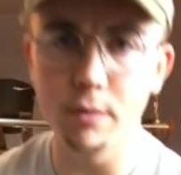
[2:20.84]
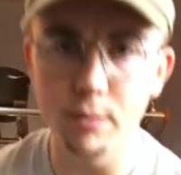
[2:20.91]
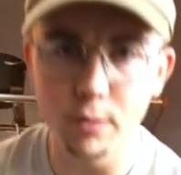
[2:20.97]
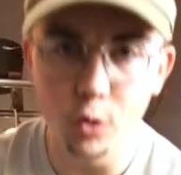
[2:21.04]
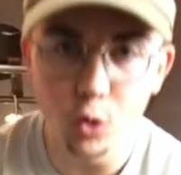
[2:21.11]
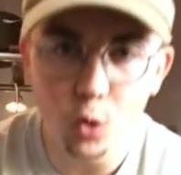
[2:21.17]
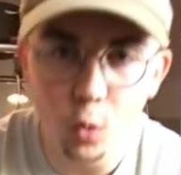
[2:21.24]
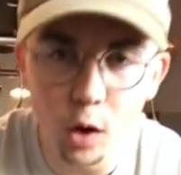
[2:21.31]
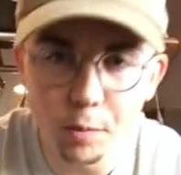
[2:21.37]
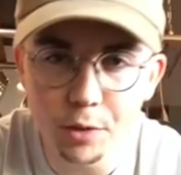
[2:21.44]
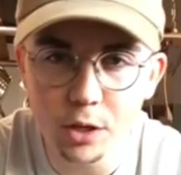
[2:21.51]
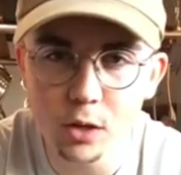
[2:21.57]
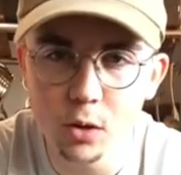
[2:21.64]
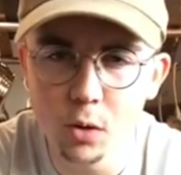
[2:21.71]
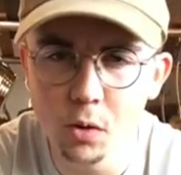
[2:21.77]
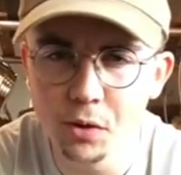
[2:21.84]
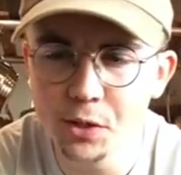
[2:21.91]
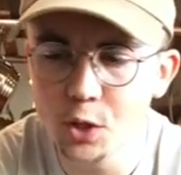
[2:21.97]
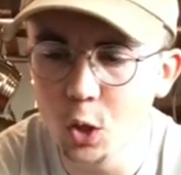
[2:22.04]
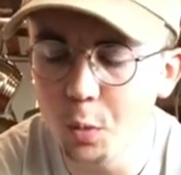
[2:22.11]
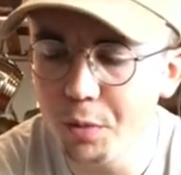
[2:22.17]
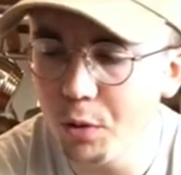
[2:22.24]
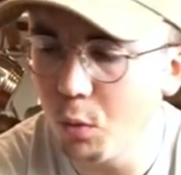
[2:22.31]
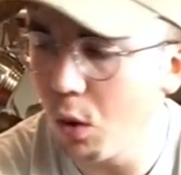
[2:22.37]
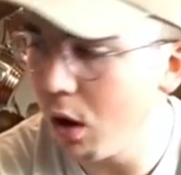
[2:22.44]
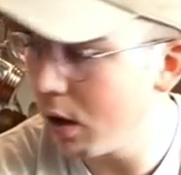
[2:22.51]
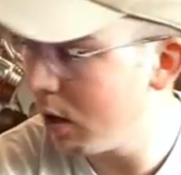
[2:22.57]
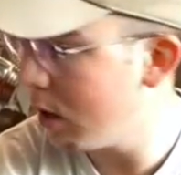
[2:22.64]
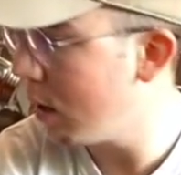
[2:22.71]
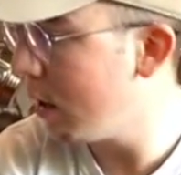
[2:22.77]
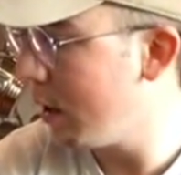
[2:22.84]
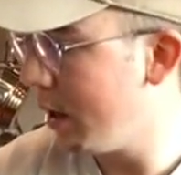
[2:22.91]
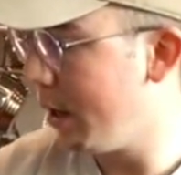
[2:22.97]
of lukewarm to cold soapy water,